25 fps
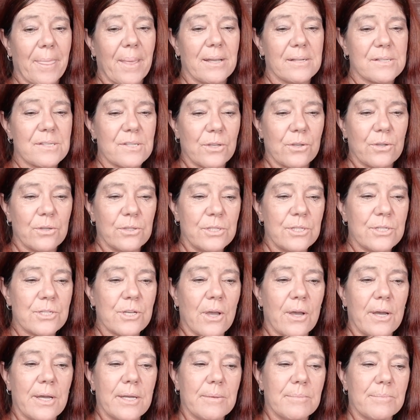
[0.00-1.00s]
It's a good
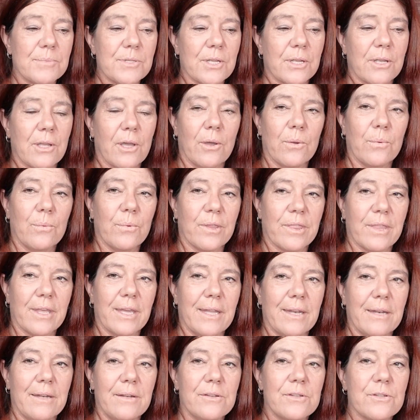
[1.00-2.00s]
time to go
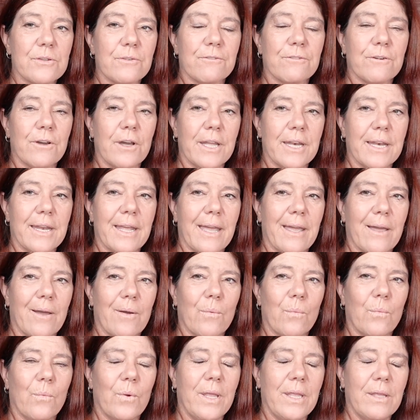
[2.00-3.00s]
within, to find
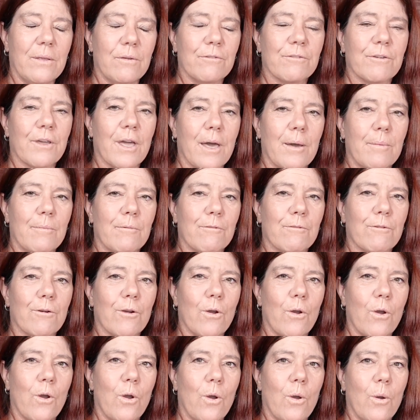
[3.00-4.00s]
out where you've come
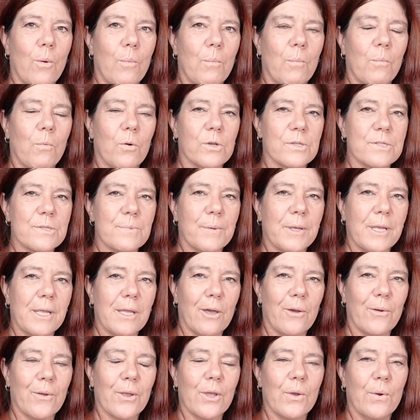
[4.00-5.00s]
from, what's been
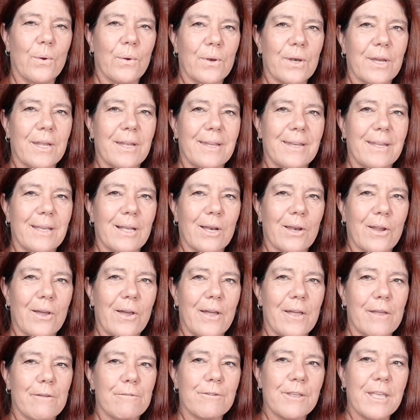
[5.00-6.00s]
going on in your
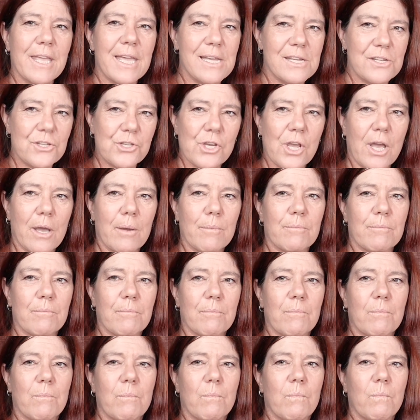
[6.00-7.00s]
life, catch up
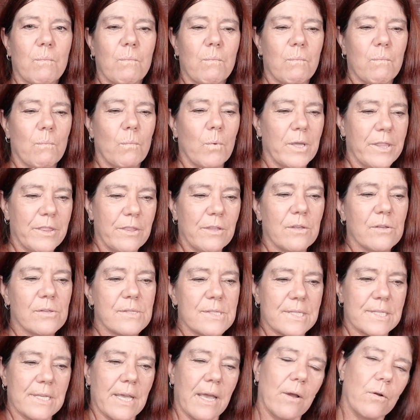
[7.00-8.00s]
with
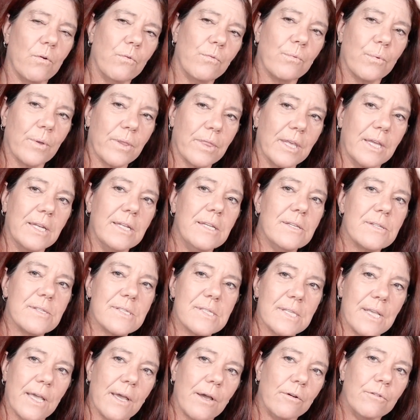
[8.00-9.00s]
yourself, within
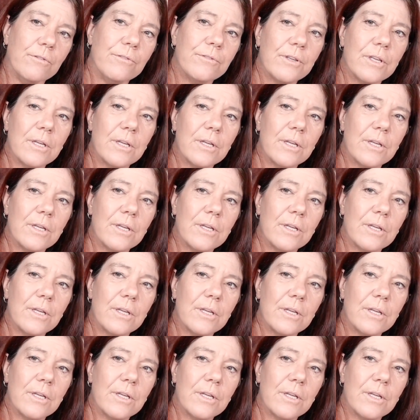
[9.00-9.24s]
yourself.